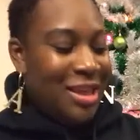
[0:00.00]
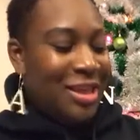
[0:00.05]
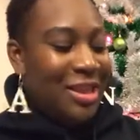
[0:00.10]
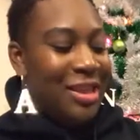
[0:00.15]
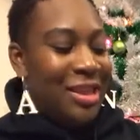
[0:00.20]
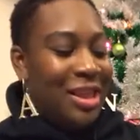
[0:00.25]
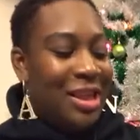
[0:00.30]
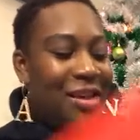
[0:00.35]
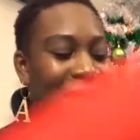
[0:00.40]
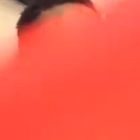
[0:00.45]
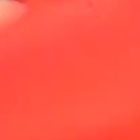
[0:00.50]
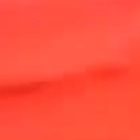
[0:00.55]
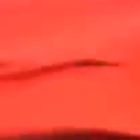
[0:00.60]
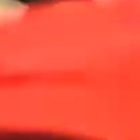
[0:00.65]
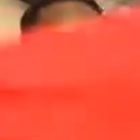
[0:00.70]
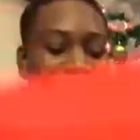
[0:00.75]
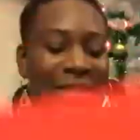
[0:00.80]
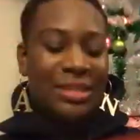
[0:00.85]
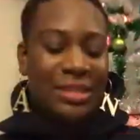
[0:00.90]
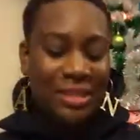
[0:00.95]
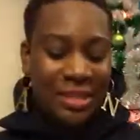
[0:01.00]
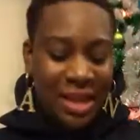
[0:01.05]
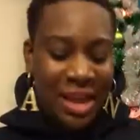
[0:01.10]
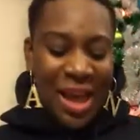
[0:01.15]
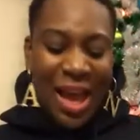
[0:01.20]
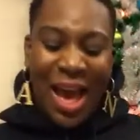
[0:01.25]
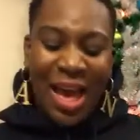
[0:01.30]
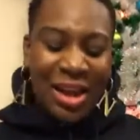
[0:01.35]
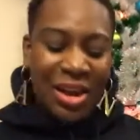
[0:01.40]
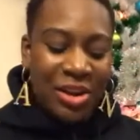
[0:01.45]
love this.
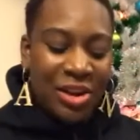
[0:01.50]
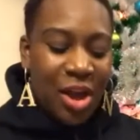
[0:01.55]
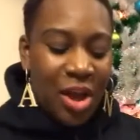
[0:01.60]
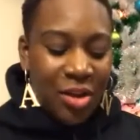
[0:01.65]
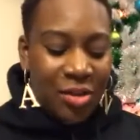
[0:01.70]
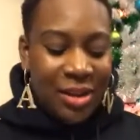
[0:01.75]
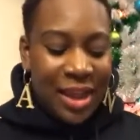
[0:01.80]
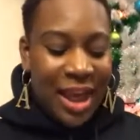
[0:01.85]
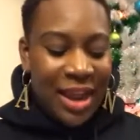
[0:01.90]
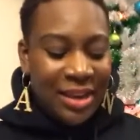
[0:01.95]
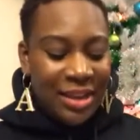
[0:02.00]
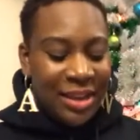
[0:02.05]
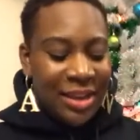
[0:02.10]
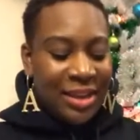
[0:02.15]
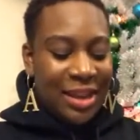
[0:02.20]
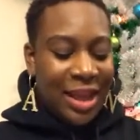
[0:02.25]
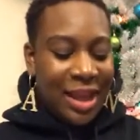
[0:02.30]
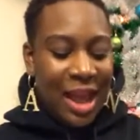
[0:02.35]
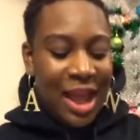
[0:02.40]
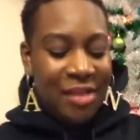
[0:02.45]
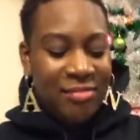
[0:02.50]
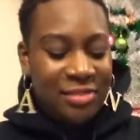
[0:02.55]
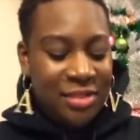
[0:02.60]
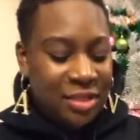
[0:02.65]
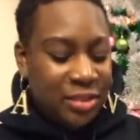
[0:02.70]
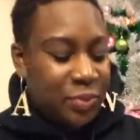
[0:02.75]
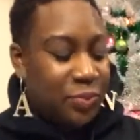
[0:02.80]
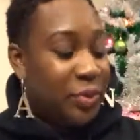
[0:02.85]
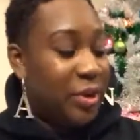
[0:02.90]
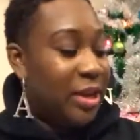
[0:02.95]
I don't know, lately, like I've
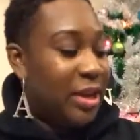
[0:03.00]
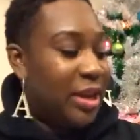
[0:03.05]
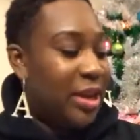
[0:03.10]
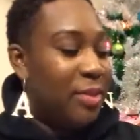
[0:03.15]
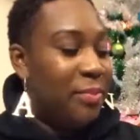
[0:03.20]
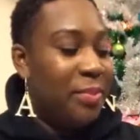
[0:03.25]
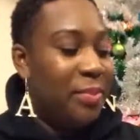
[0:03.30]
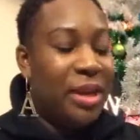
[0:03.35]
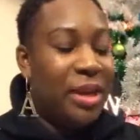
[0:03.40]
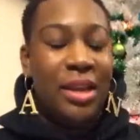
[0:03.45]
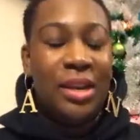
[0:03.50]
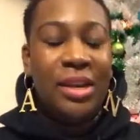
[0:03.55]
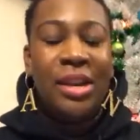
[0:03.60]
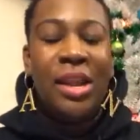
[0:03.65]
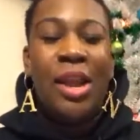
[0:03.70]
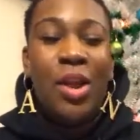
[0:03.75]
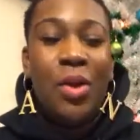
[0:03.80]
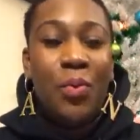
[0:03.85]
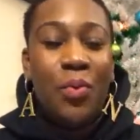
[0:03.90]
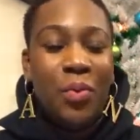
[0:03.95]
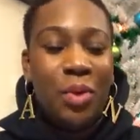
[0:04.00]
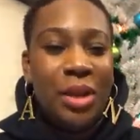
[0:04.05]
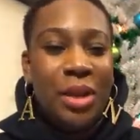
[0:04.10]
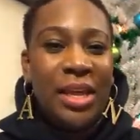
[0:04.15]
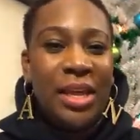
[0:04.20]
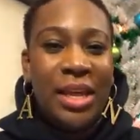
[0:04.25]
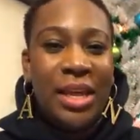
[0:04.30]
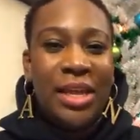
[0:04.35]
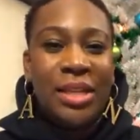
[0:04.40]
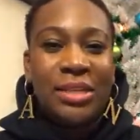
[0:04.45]
just really been
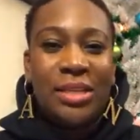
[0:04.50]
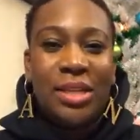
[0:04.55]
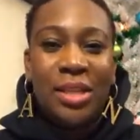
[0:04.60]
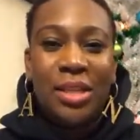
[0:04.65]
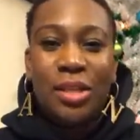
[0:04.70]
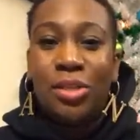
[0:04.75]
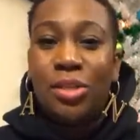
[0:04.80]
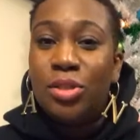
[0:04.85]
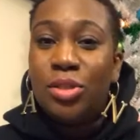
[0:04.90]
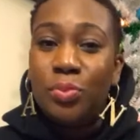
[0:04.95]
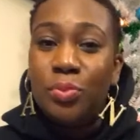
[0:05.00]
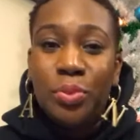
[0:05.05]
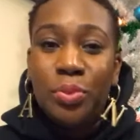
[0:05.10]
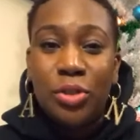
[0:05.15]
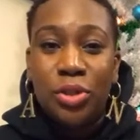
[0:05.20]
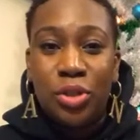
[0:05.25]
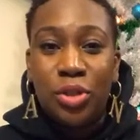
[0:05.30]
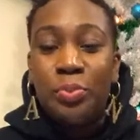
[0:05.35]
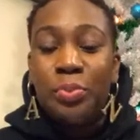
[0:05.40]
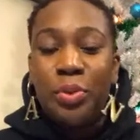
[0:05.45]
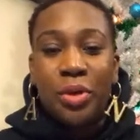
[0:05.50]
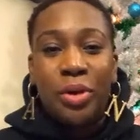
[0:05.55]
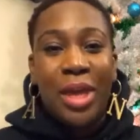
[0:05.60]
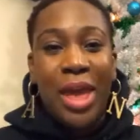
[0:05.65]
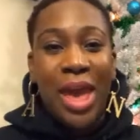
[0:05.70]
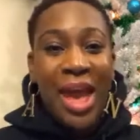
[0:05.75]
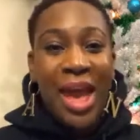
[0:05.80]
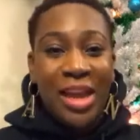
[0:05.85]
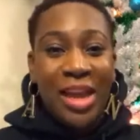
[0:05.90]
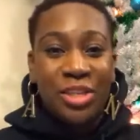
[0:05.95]
really into the super, super
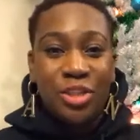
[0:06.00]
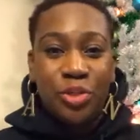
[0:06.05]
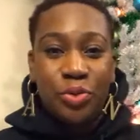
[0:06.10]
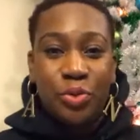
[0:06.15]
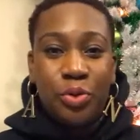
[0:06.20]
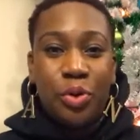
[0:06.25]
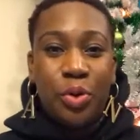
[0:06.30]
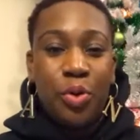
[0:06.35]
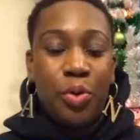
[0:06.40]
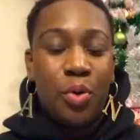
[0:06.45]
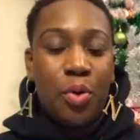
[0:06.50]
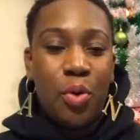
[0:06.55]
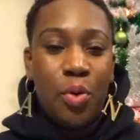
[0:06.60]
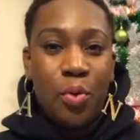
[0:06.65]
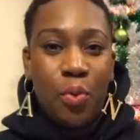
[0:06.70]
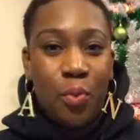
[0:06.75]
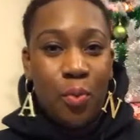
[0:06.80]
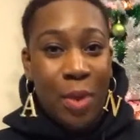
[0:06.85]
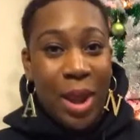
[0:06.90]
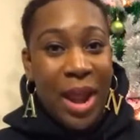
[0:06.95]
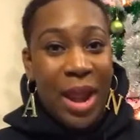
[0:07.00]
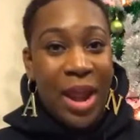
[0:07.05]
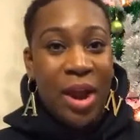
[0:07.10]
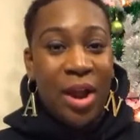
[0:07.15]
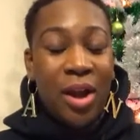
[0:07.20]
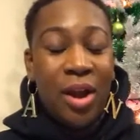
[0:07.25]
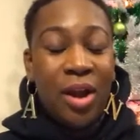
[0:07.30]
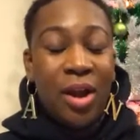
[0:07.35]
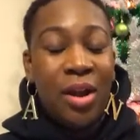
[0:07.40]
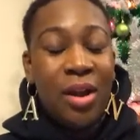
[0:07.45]
casual
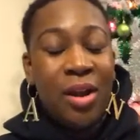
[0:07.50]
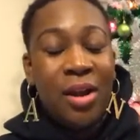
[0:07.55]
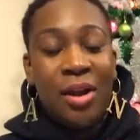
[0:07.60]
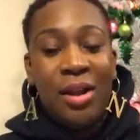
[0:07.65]
wear